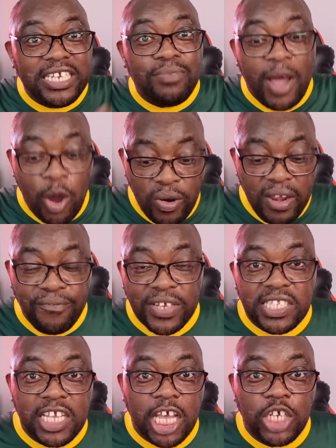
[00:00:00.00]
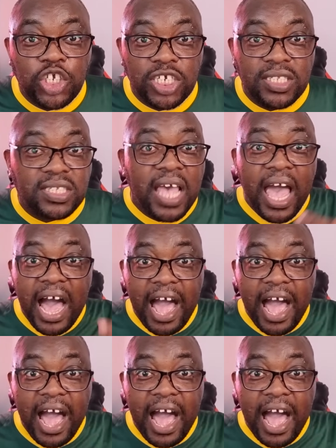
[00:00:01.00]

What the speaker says: did my own investigations,